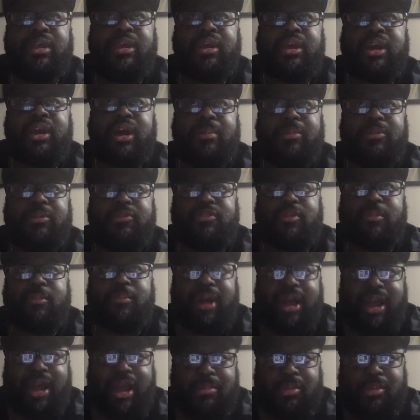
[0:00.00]
Coming from
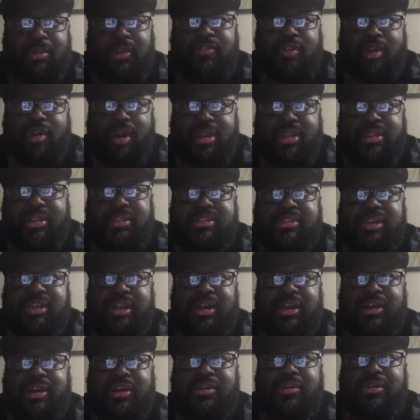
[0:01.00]
Pine Bluff,
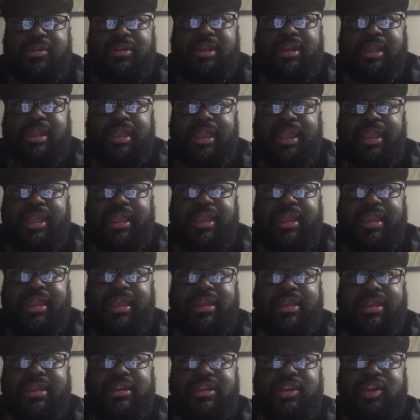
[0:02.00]
Arkansas,
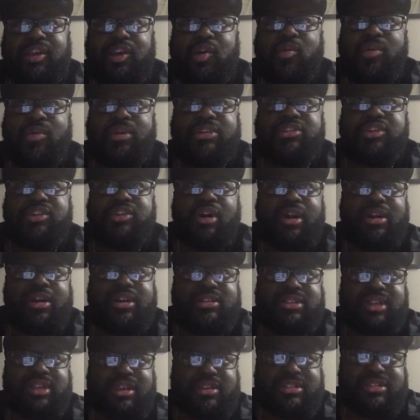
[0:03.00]
and going to
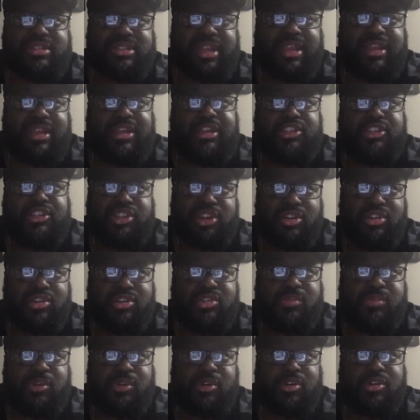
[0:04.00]
Arkansas State in
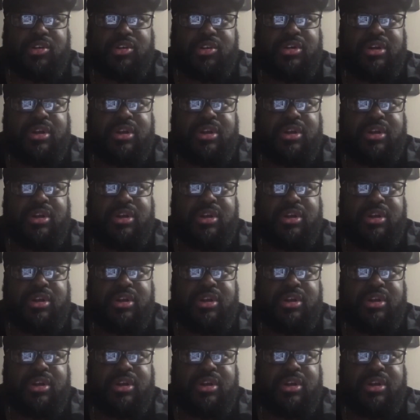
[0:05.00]
Jonesboro,